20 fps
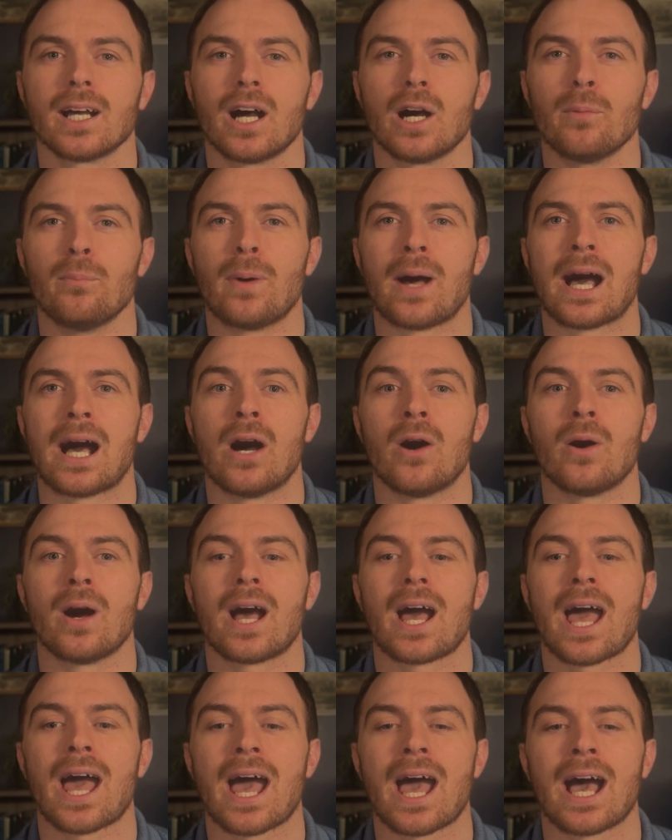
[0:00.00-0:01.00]
about
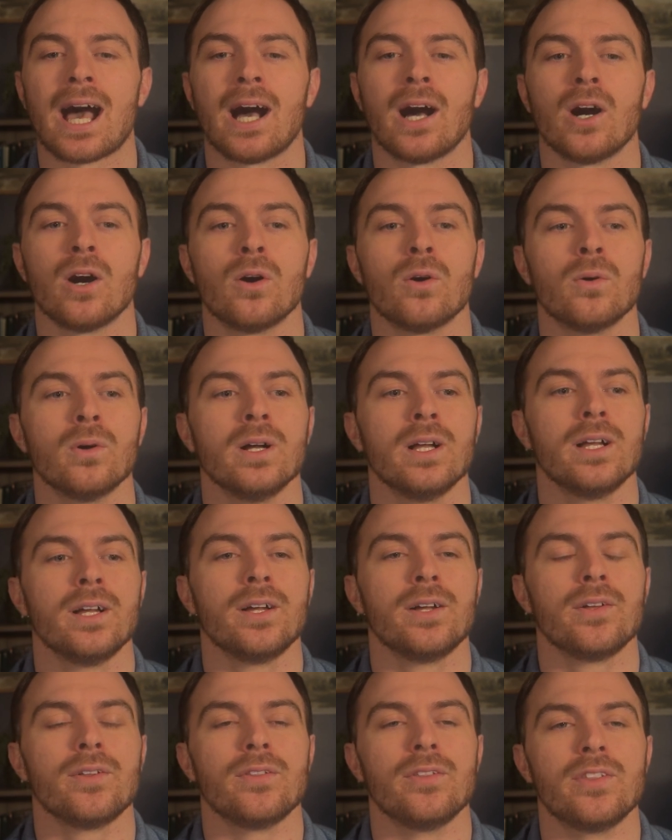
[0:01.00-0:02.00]
how
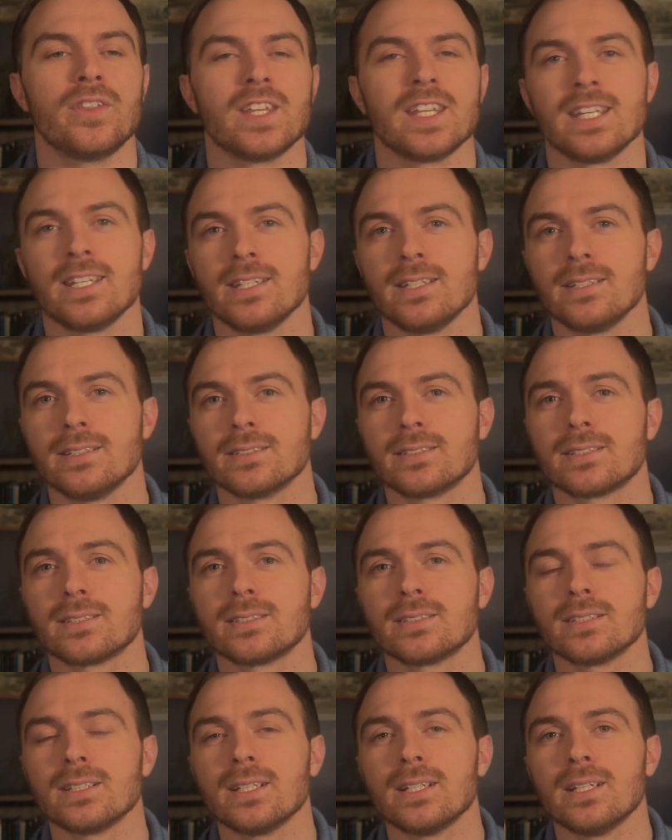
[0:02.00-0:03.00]

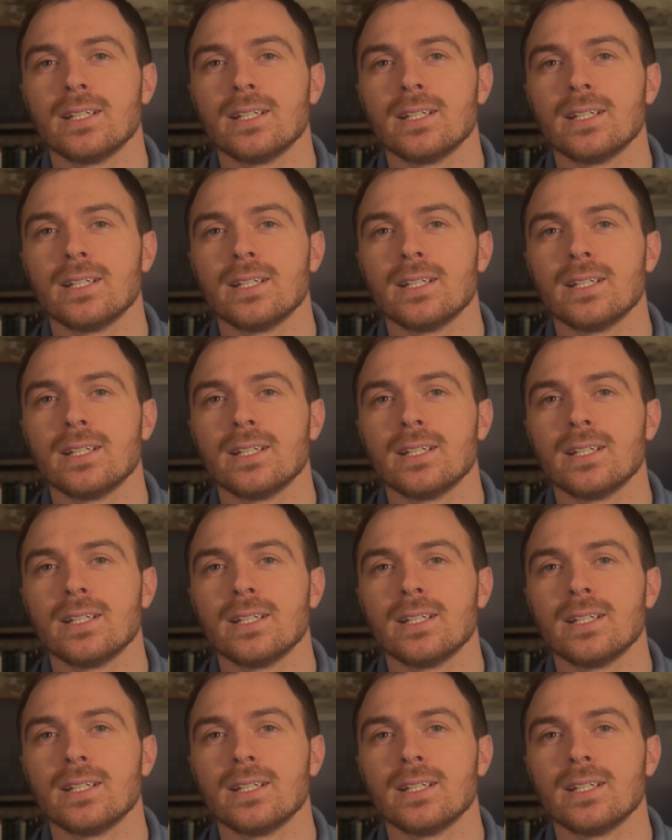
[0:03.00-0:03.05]
these